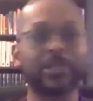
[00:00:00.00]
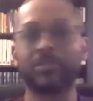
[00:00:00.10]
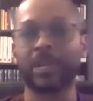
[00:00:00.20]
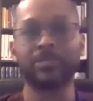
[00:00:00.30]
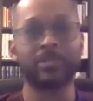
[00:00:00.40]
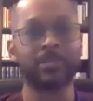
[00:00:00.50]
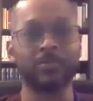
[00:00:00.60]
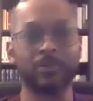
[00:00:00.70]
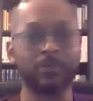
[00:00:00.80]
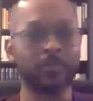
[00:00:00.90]
to graduate
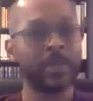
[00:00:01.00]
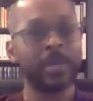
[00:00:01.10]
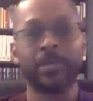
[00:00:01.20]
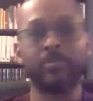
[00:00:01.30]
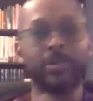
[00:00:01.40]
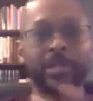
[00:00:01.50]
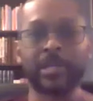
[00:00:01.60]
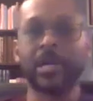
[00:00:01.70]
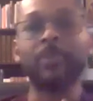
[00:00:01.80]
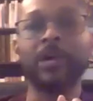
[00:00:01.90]
school, you put in a
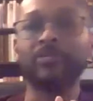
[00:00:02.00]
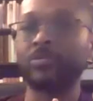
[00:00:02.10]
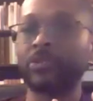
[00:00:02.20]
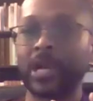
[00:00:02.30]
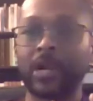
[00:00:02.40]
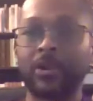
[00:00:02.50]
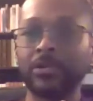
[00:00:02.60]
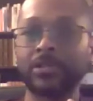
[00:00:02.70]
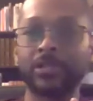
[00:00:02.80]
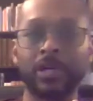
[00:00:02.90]
couple hundred more
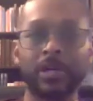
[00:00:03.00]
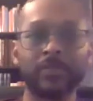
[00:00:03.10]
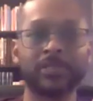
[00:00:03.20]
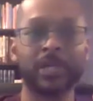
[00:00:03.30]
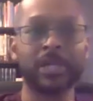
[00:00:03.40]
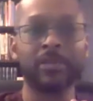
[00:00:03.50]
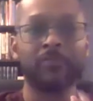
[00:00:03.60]
hours of study,